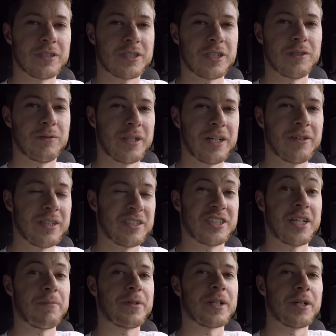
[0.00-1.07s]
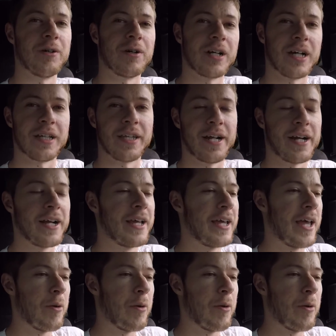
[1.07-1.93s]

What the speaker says: so we know there's something going on there.